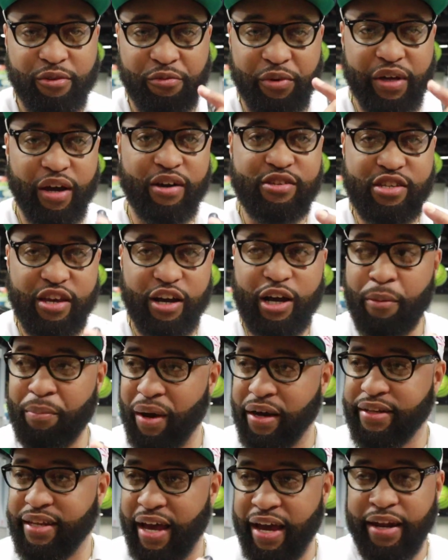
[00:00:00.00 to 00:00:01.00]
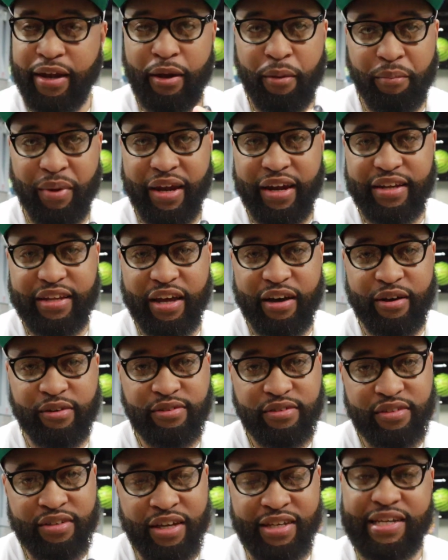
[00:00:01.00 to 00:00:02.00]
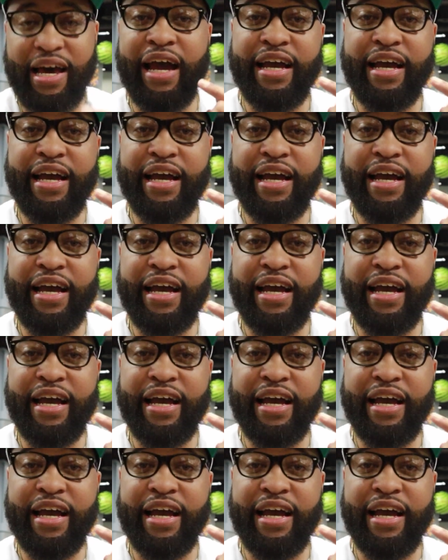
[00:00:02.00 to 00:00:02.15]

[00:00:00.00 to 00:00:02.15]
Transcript: we gonna talk about that in a minute, though, because